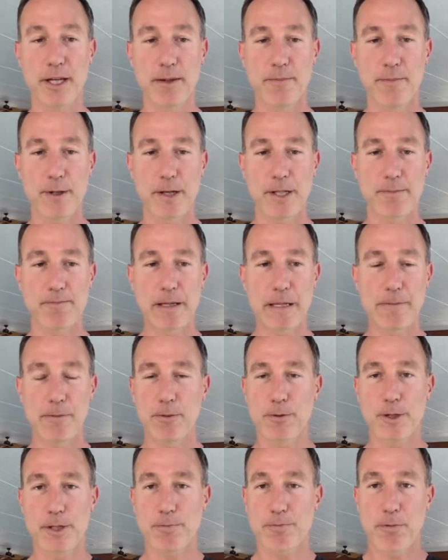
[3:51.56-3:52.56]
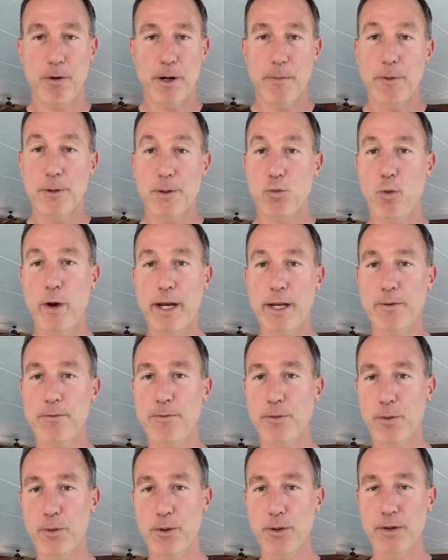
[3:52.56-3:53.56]
because people are just pretty much waiting
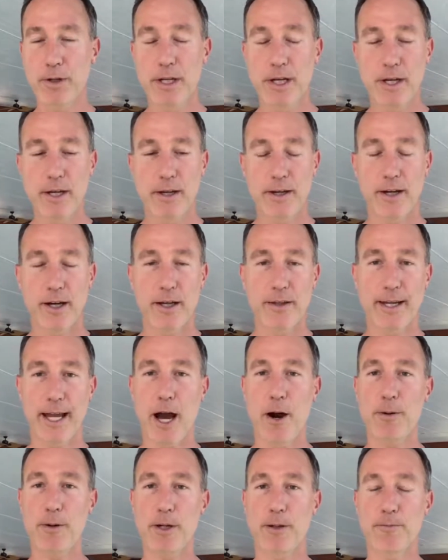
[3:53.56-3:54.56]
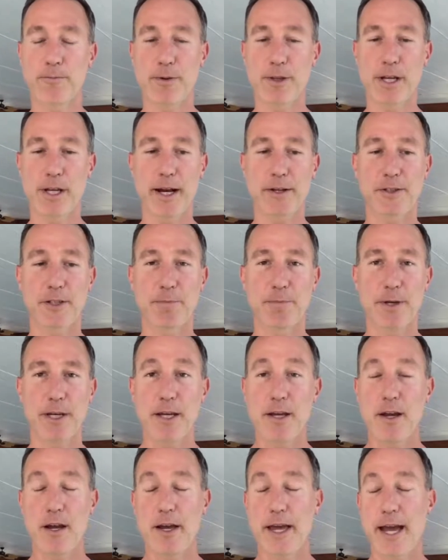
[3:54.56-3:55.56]
for the outcome for the
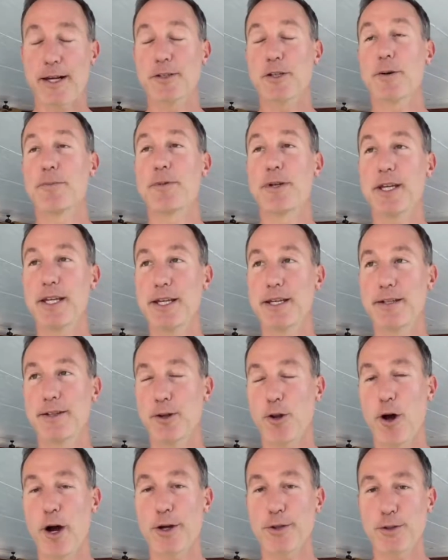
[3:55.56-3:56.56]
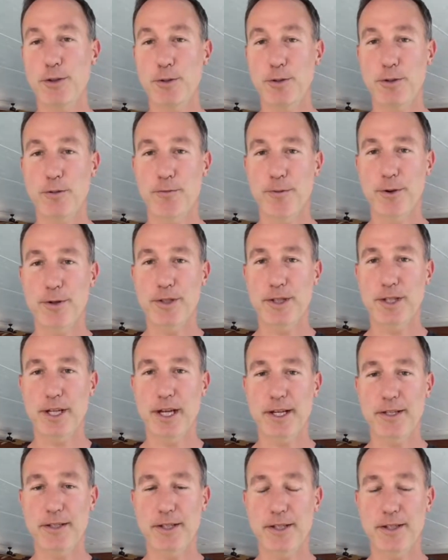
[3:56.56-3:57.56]
XRP lawsuit versus
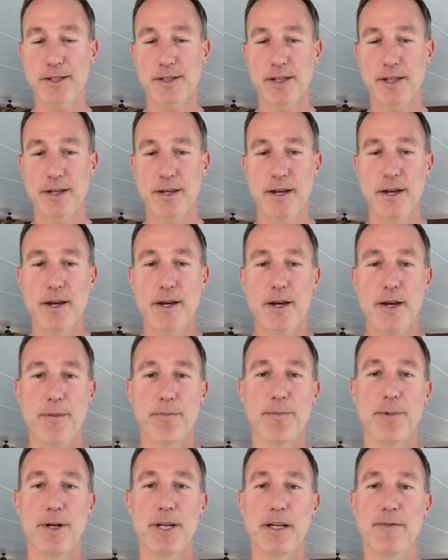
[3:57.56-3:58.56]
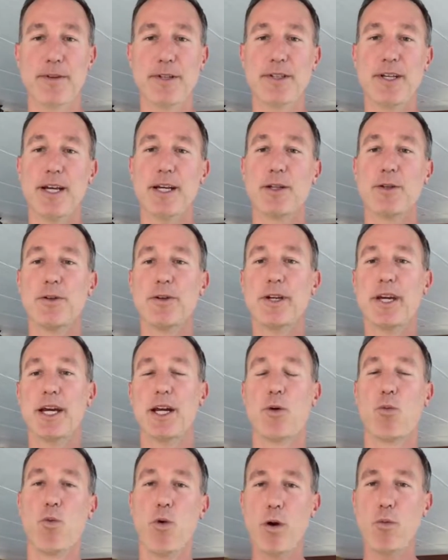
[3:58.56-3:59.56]
the SEC. But if you take a look at
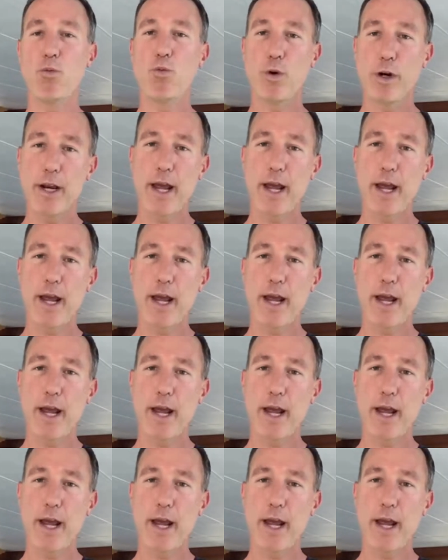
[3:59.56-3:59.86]
it, what would